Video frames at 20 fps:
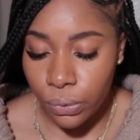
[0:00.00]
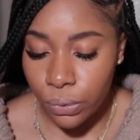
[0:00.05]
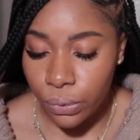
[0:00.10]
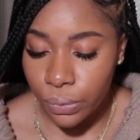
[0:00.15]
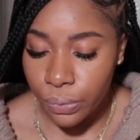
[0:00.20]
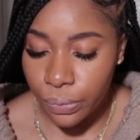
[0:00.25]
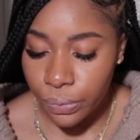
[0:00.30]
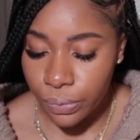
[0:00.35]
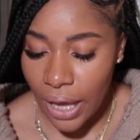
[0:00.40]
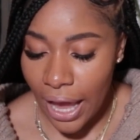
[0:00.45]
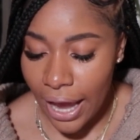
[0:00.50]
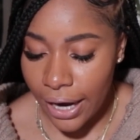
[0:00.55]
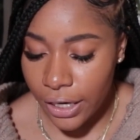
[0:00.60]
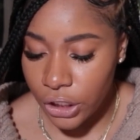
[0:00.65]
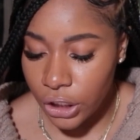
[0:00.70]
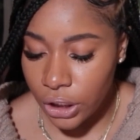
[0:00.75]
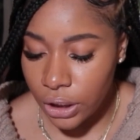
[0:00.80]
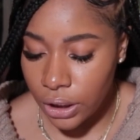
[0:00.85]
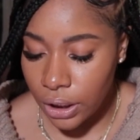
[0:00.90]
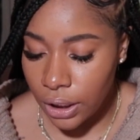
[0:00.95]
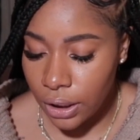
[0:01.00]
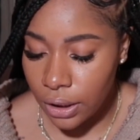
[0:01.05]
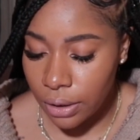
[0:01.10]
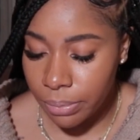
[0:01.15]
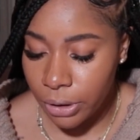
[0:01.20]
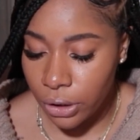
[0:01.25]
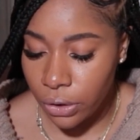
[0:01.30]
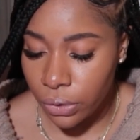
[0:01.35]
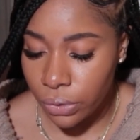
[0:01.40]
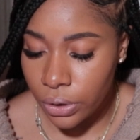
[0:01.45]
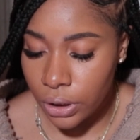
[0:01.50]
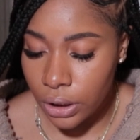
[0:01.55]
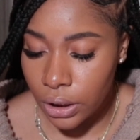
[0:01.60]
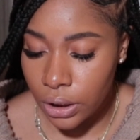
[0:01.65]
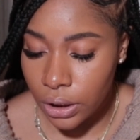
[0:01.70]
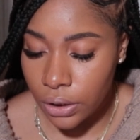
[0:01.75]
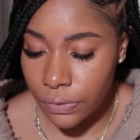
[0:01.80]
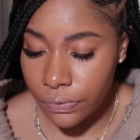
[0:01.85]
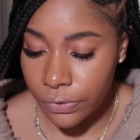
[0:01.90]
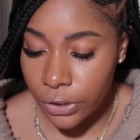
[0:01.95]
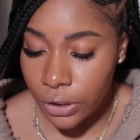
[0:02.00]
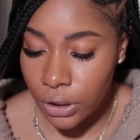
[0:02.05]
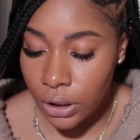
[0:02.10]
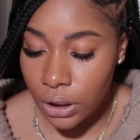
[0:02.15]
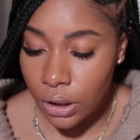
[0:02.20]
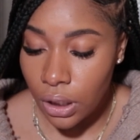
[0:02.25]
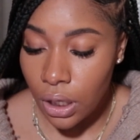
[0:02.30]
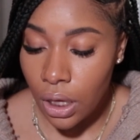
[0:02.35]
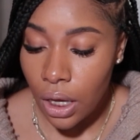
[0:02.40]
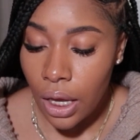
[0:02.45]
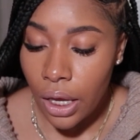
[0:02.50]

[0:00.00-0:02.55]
Ooh, actually, let me go to this first.